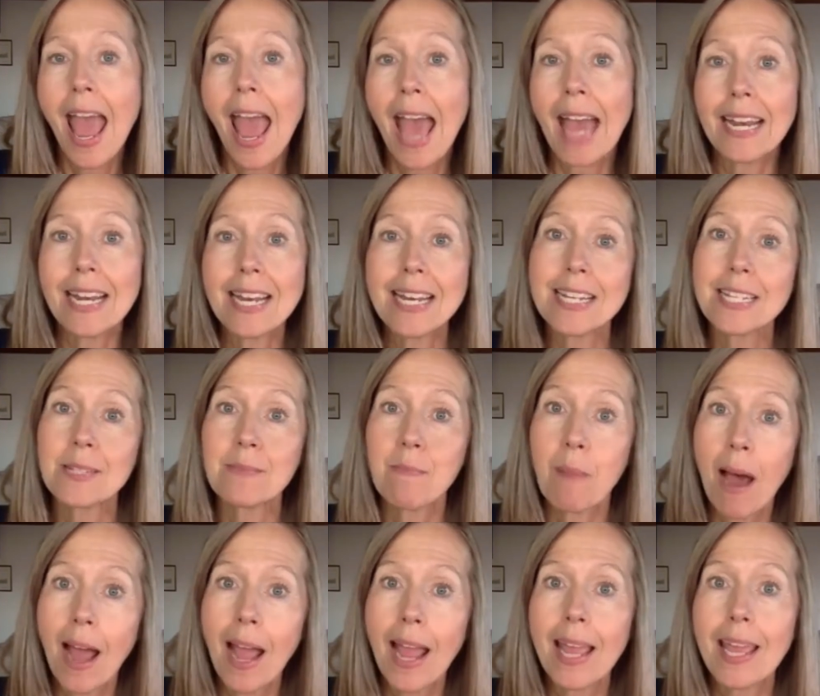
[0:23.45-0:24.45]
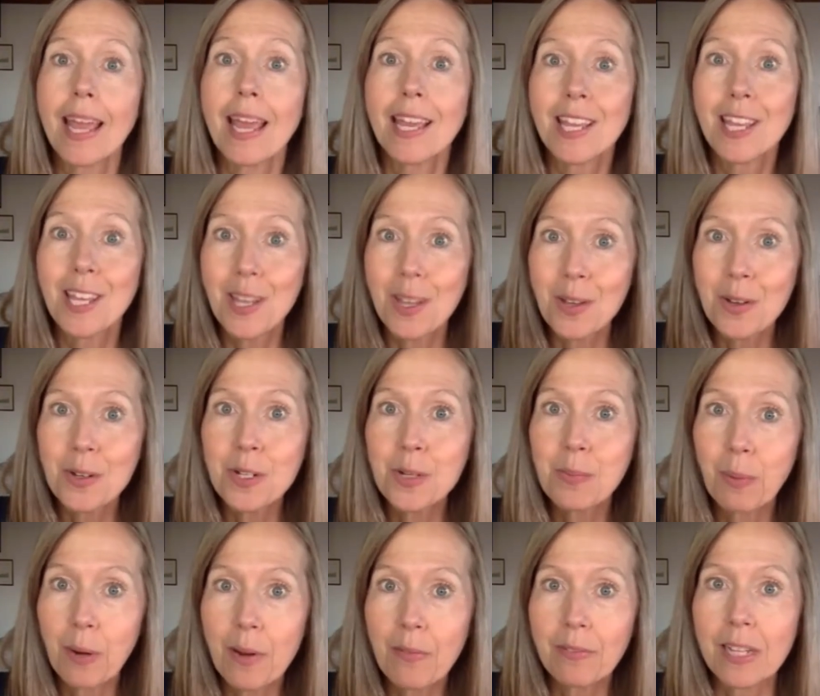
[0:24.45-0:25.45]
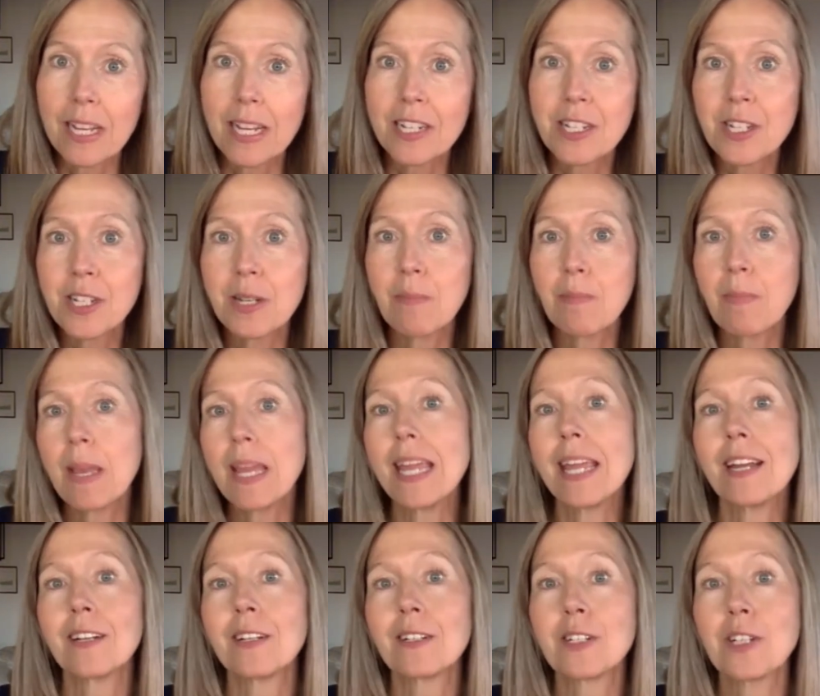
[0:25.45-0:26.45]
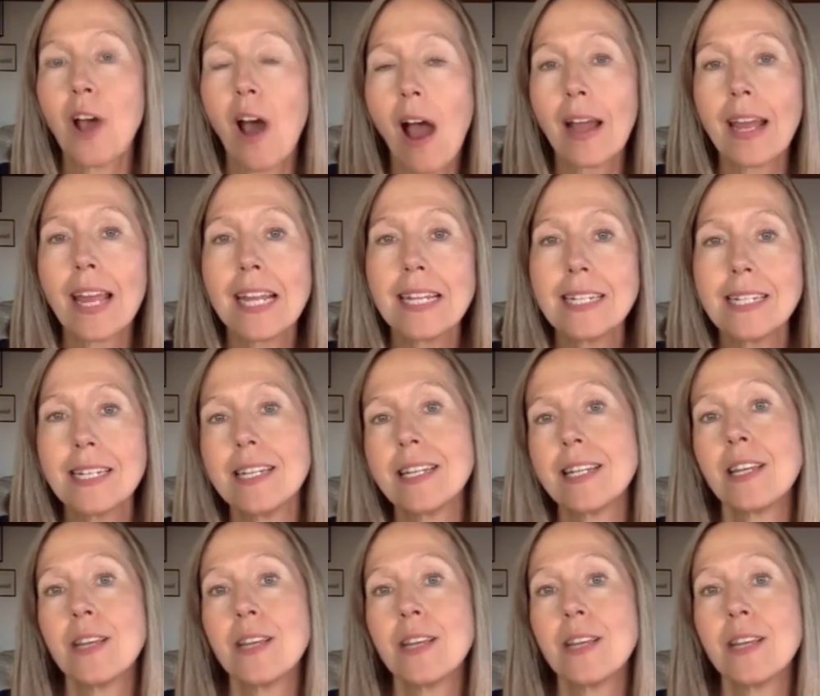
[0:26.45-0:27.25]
And it is my huge privilege to be here talking to